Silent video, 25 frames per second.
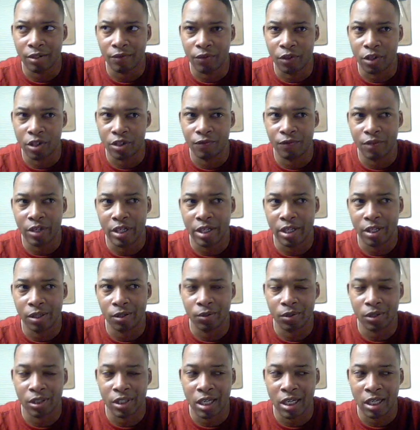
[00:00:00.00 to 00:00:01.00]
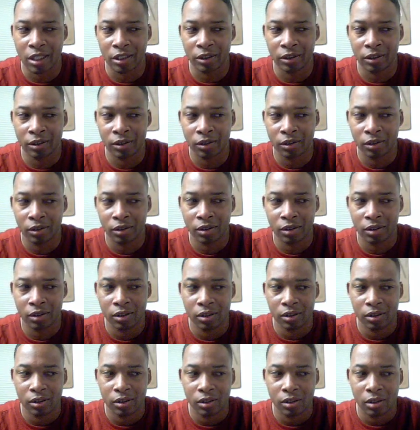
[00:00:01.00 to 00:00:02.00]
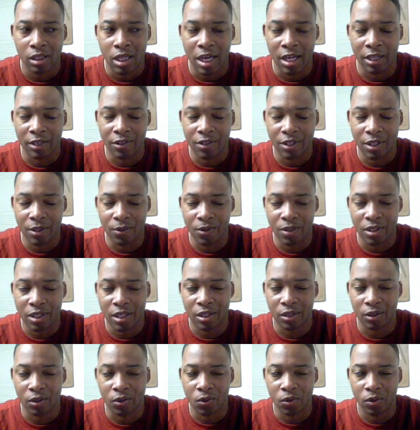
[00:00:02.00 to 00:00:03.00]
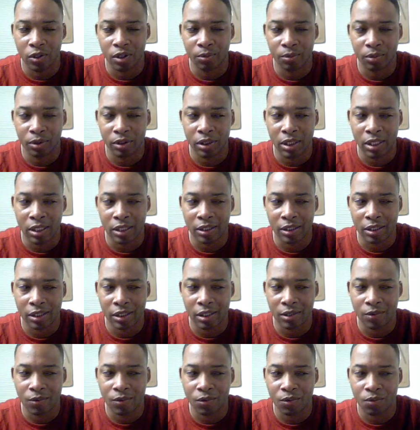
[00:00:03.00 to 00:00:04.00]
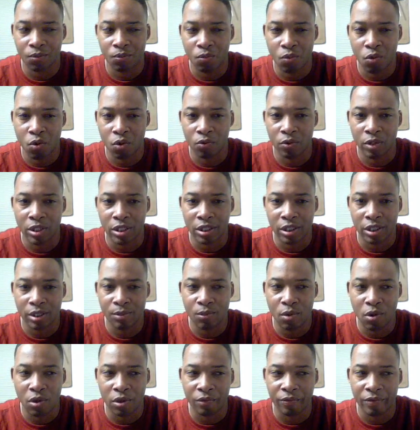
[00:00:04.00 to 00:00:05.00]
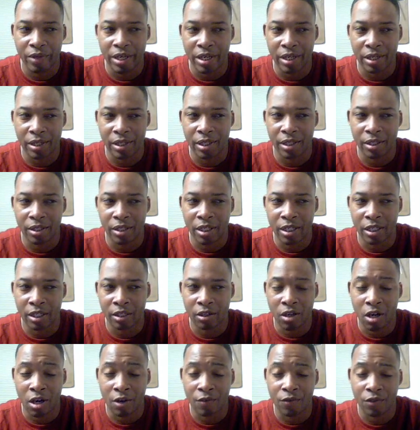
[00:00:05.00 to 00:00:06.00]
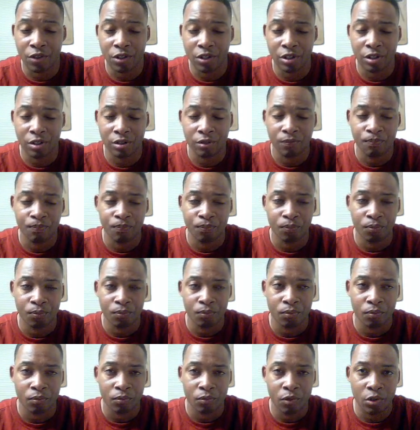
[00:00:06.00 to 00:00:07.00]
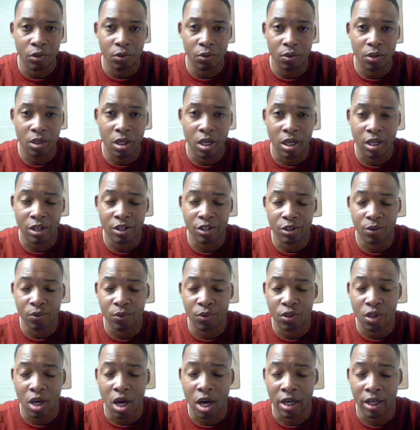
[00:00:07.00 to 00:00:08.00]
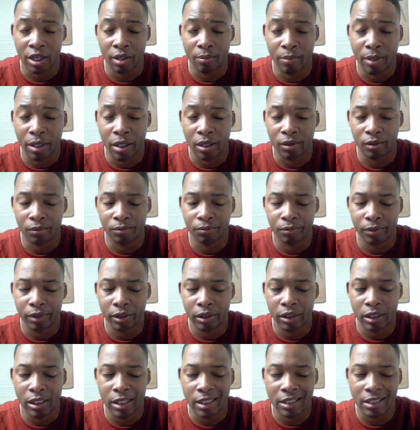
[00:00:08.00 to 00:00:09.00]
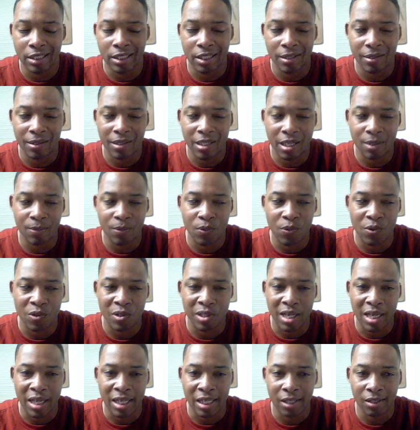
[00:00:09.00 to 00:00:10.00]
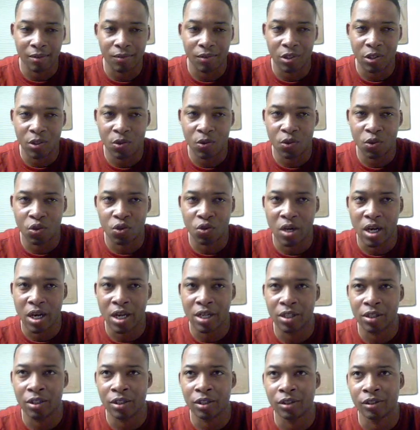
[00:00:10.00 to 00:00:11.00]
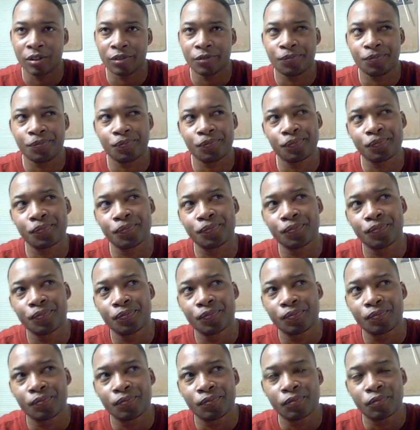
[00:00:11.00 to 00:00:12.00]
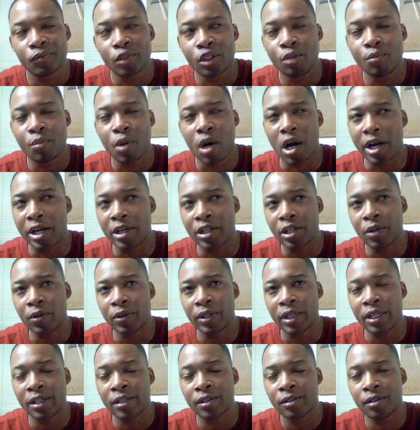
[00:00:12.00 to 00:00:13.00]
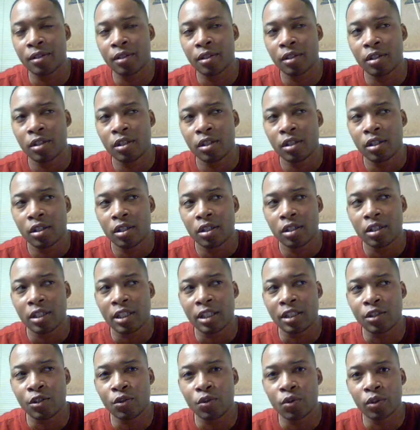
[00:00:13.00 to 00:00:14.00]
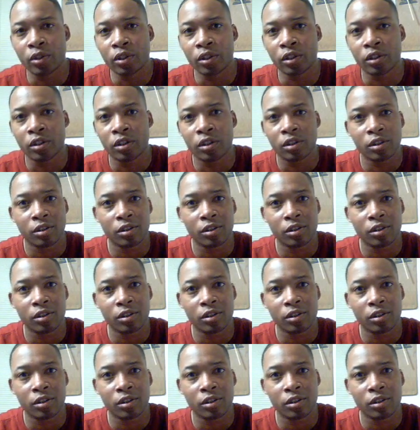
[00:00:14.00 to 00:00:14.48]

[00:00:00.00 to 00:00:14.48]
first video was kind of, I ain't gonna say it was kind of corny, but like I said, it was more racially motivated, and obviously knew the audience you were talking about. But at the same time, it was like you were trying to, you probably know that you were